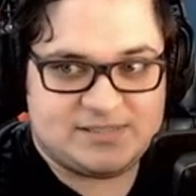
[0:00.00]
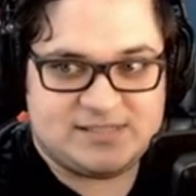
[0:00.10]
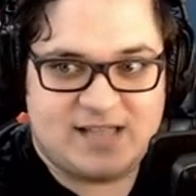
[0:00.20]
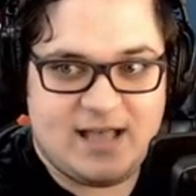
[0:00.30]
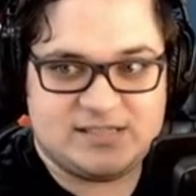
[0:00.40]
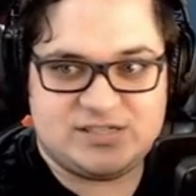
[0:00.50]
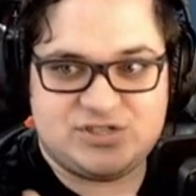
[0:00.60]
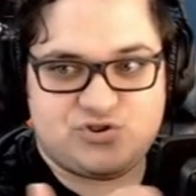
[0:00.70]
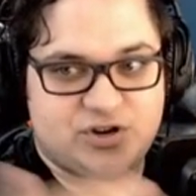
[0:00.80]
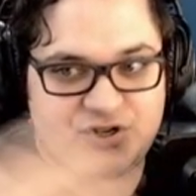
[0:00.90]
It's not
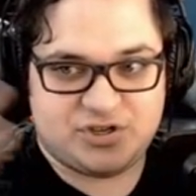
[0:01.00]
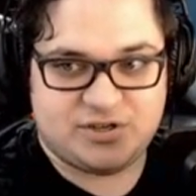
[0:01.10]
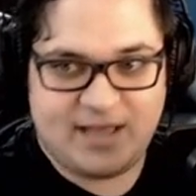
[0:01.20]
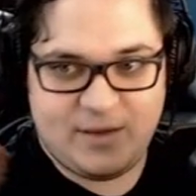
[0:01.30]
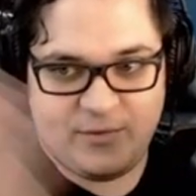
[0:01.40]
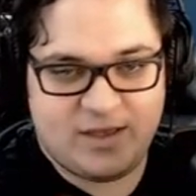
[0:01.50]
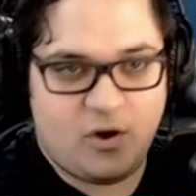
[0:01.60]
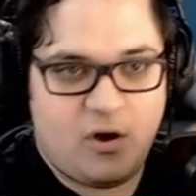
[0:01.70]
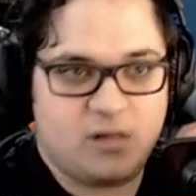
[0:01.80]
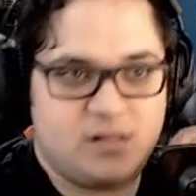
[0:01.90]
structured that way at
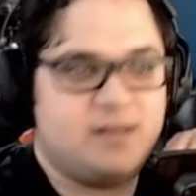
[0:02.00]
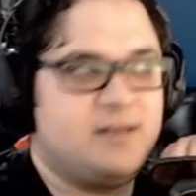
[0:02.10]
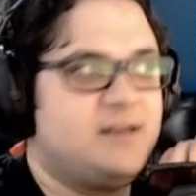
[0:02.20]
all.